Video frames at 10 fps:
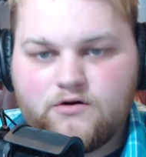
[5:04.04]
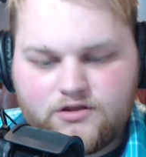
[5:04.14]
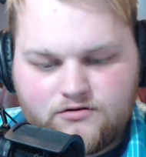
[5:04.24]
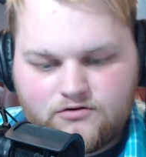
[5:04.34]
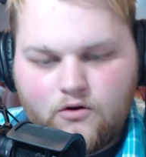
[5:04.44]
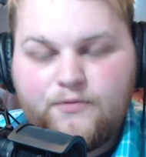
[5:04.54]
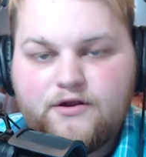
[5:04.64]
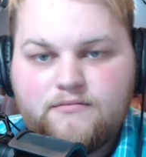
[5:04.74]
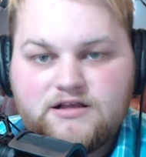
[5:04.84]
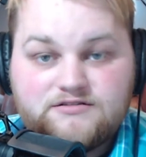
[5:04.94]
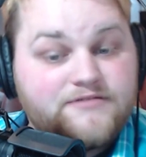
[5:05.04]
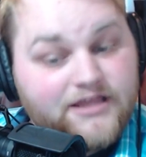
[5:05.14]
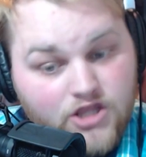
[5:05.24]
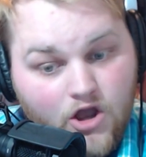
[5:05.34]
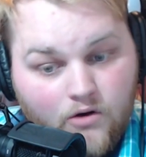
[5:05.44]
you'd hold their muzzle and be like,
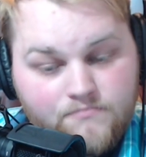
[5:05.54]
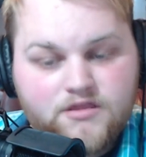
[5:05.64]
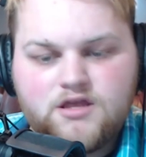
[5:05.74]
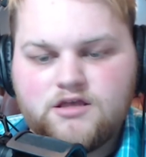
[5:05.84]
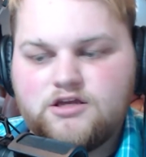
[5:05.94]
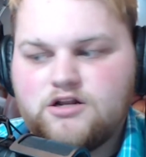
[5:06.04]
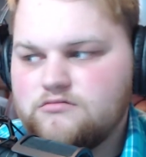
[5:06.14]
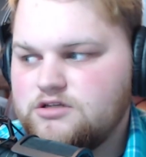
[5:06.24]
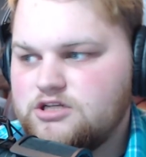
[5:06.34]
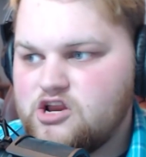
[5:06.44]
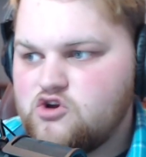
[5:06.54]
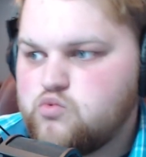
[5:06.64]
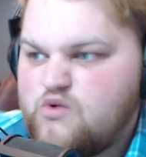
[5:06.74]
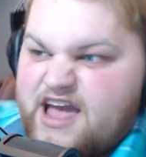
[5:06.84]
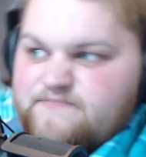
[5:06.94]
no, you don't
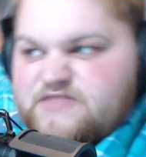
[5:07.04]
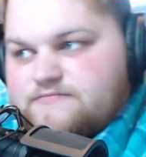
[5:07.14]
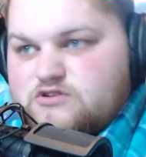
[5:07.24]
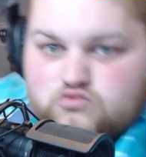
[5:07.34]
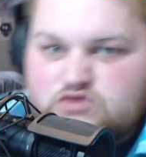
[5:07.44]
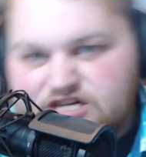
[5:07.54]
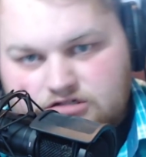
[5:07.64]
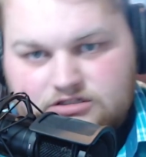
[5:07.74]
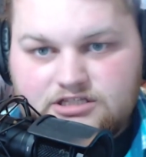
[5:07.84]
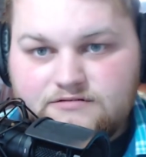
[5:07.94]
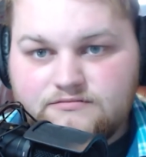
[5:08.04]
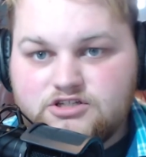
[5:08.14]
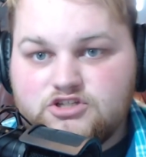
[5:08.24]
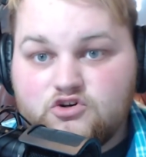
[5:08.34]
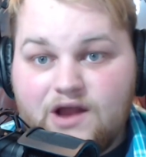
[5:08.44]
grab them and wrestle them to
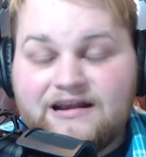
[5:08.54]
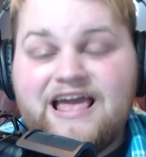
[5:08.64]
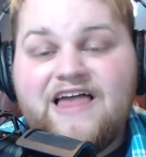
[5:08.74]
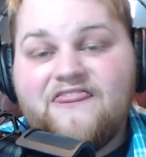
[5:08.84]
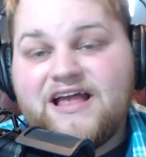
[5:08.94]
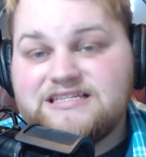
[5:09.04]
the ground. That's